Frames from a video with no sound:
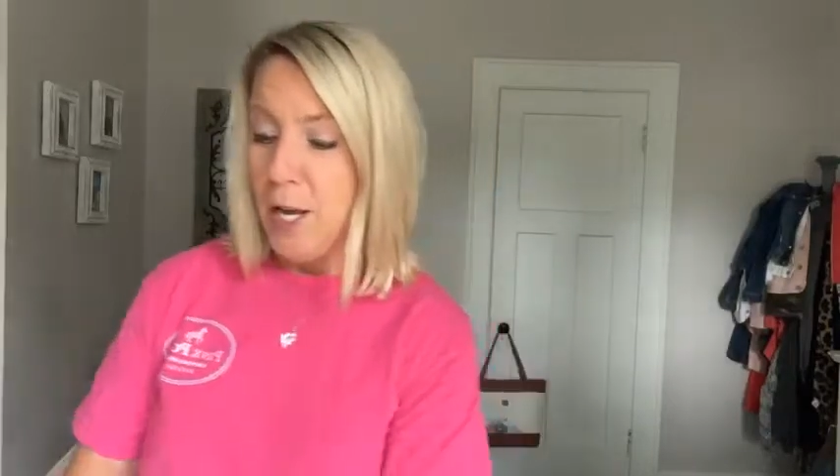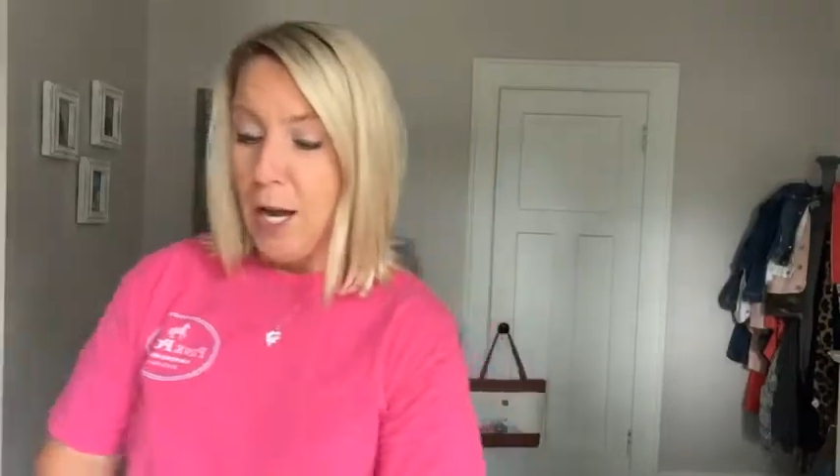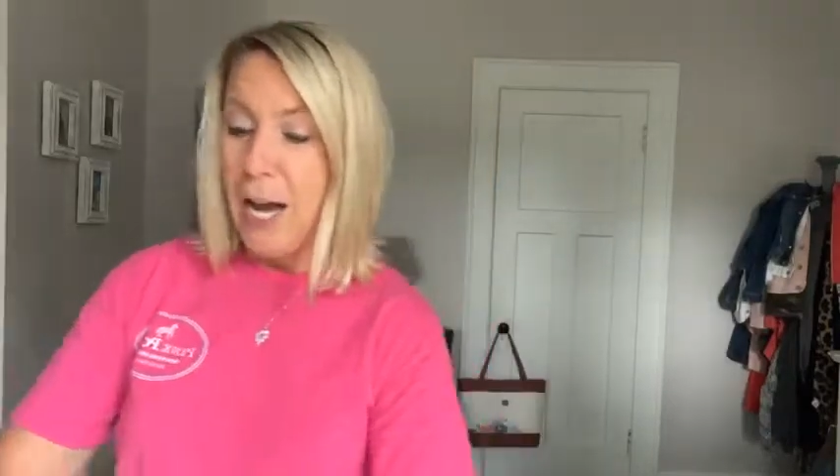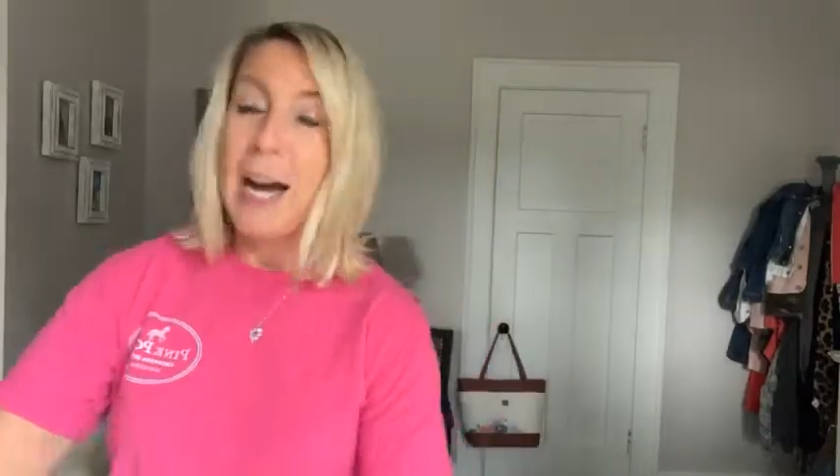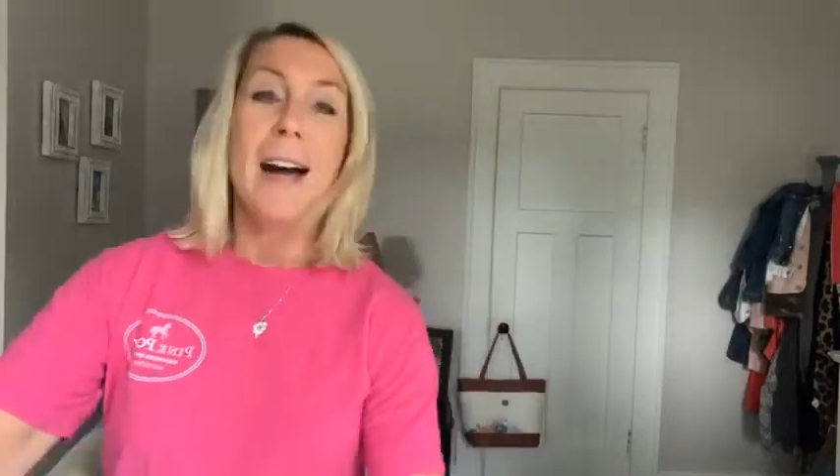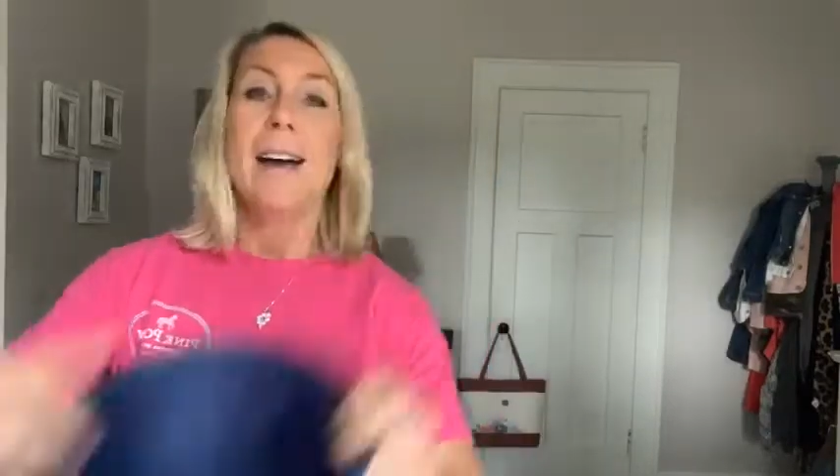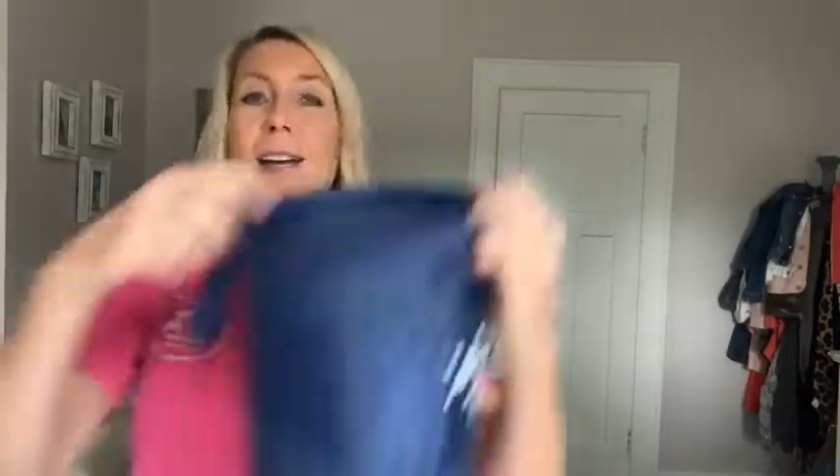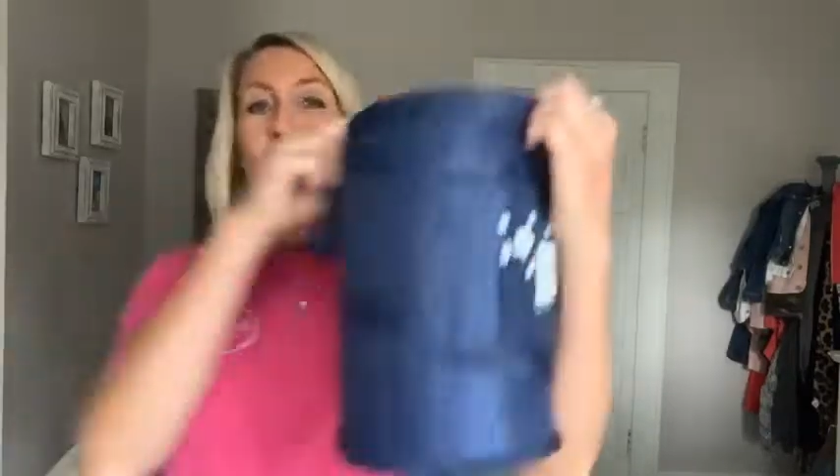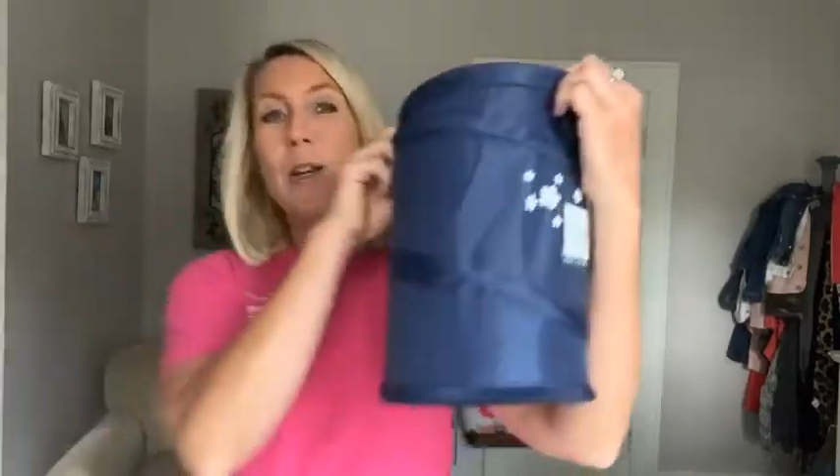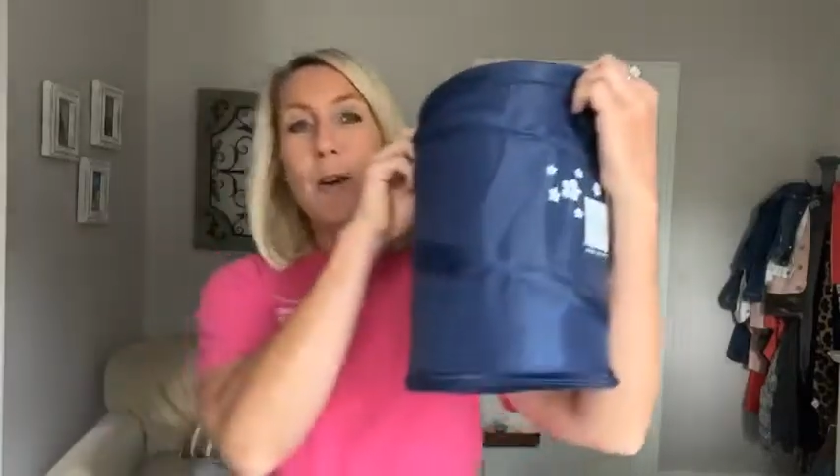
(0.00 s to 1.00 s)
uh,
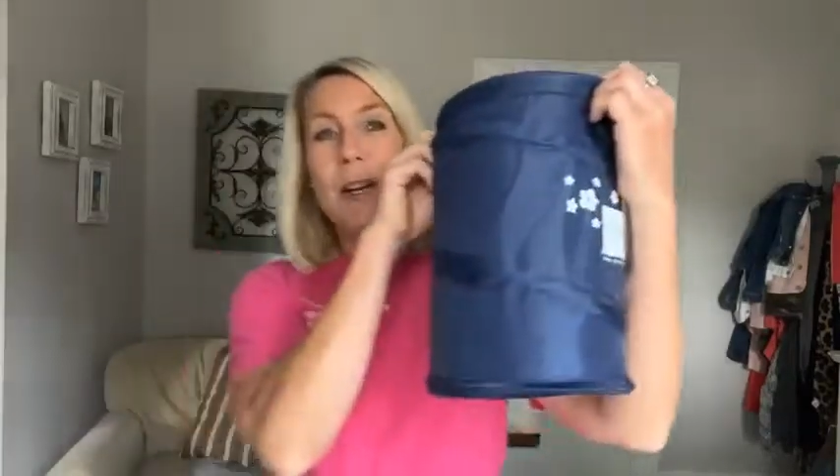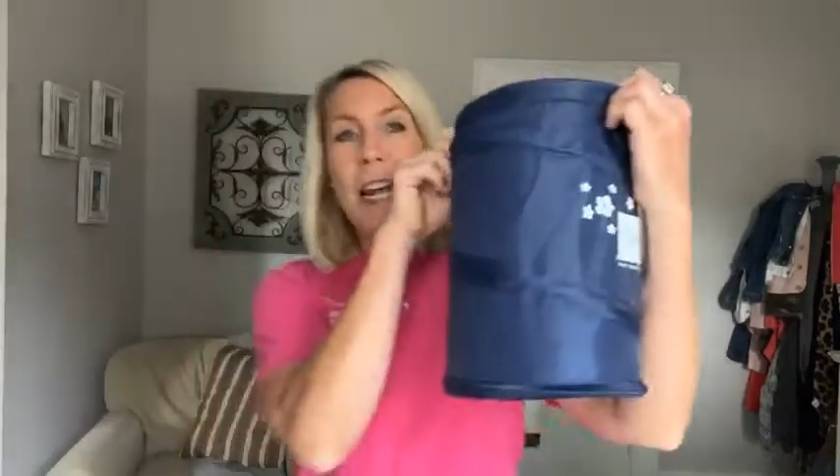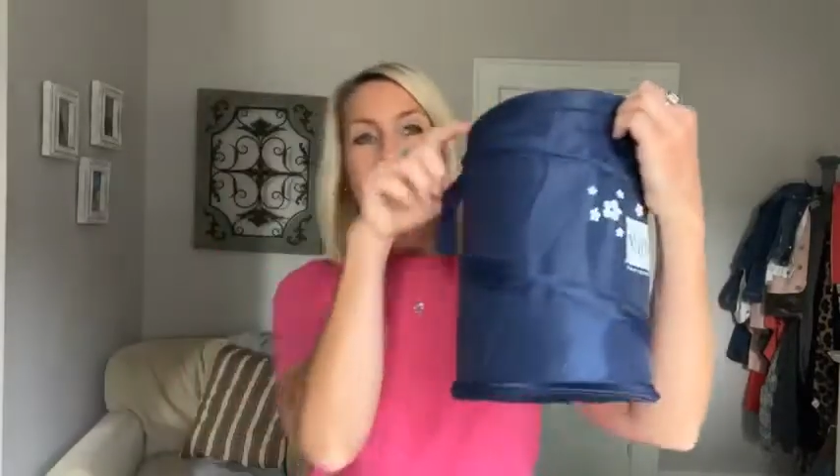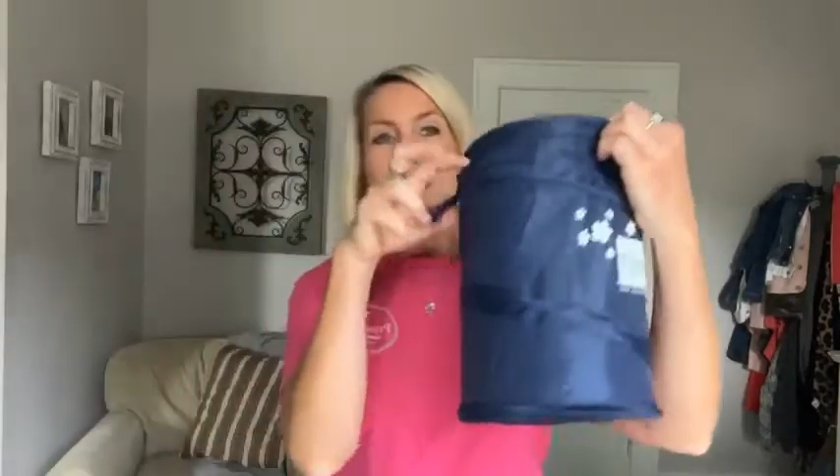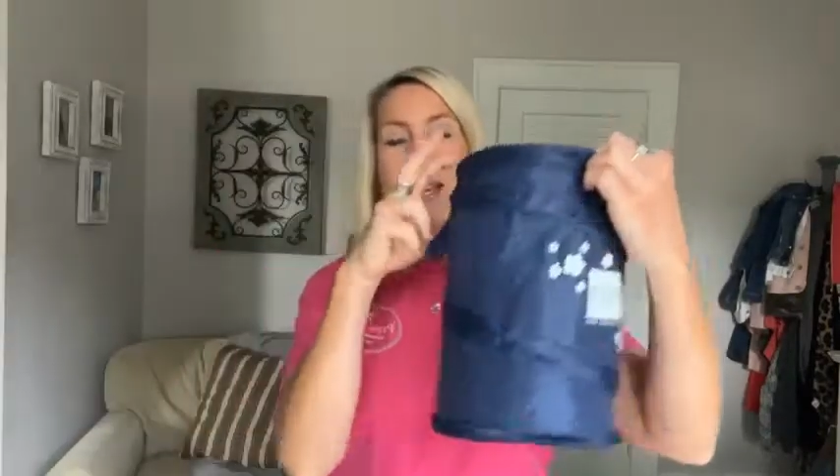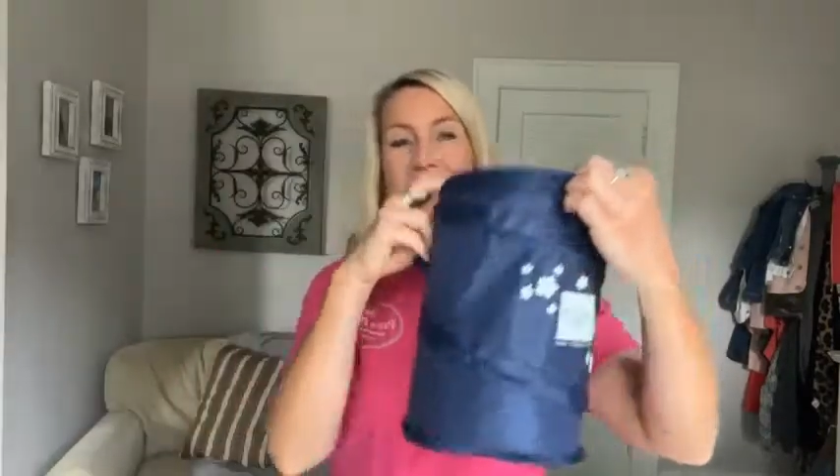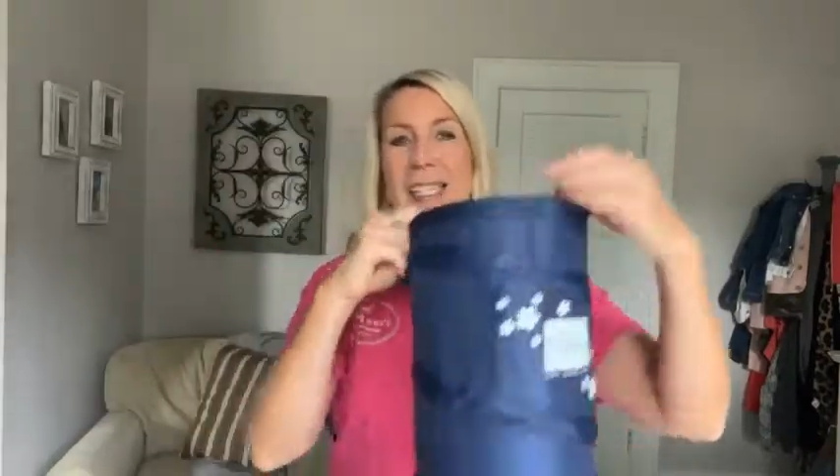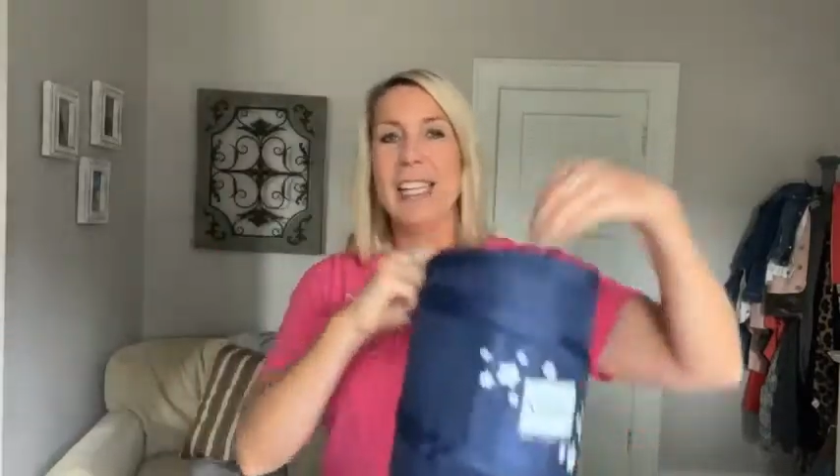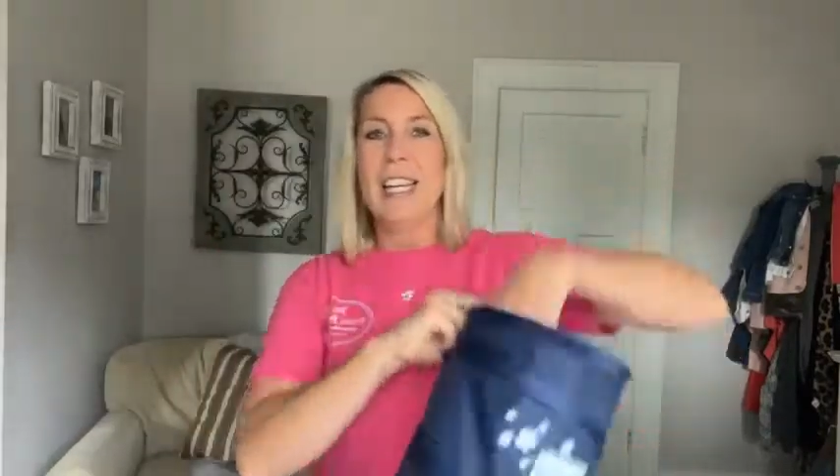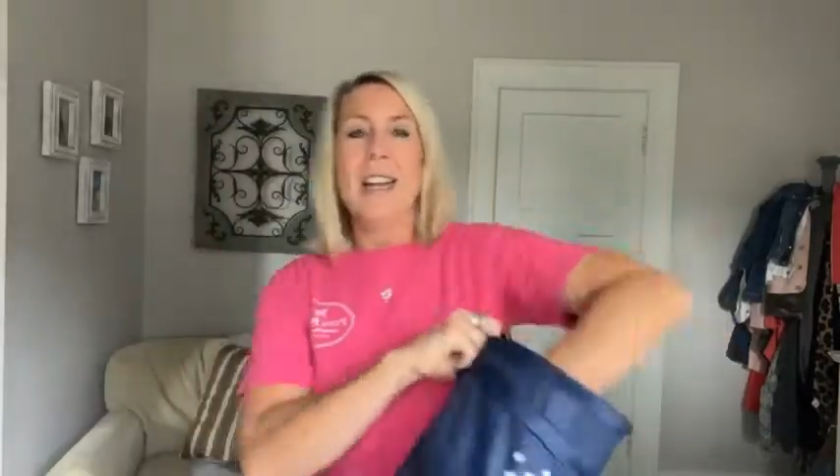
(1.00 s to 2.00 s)
your name is
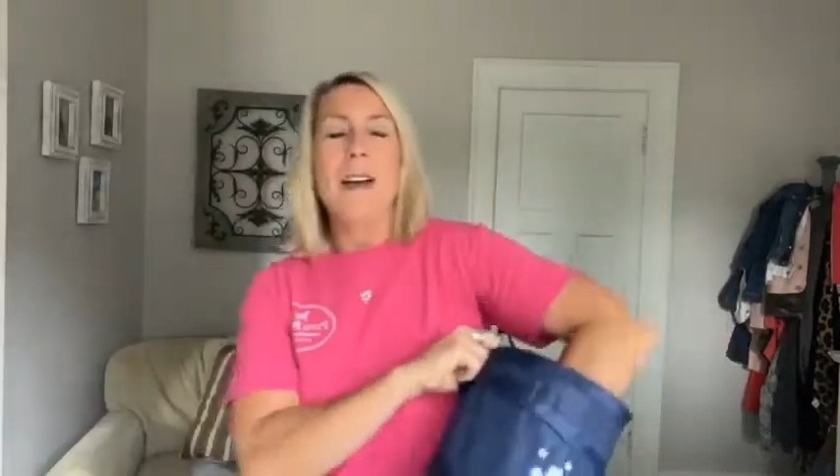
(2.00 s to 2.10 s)
in